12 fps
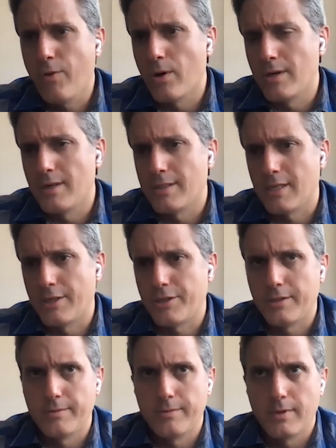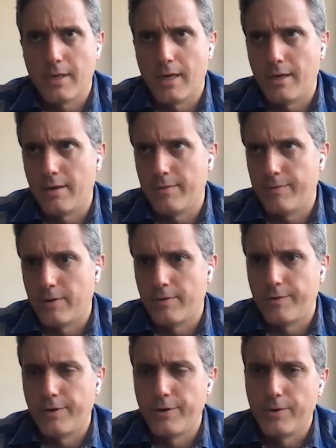for Ascension
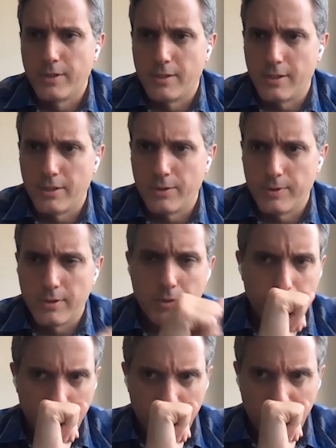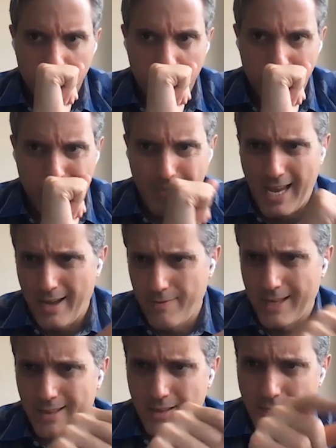for new constituents to
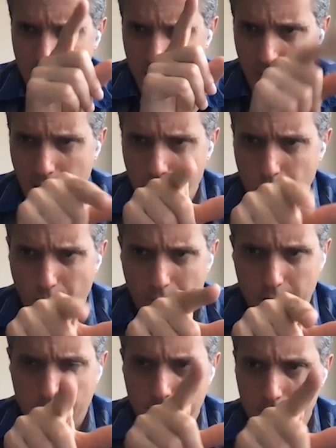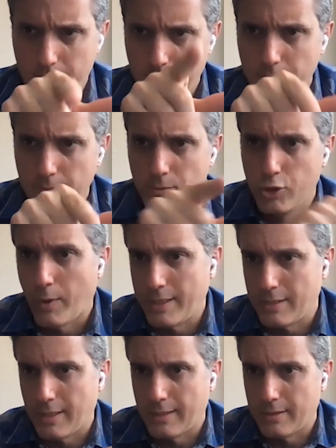have at least a US
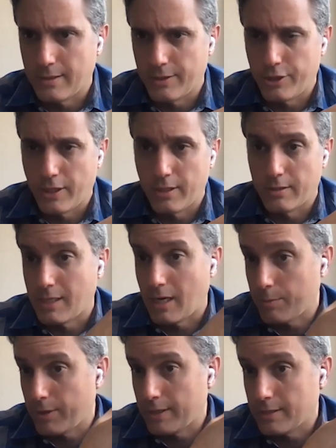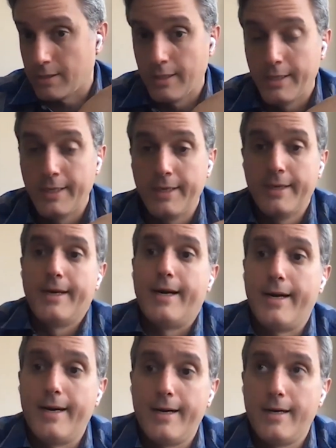20 cent a share stock price.
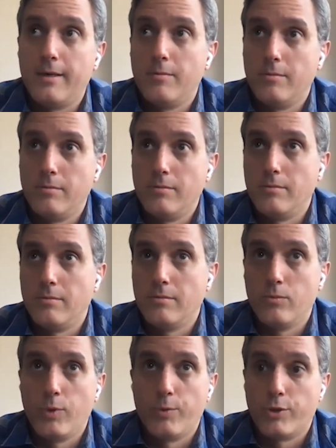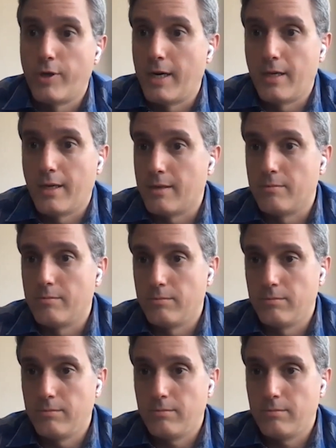We were trading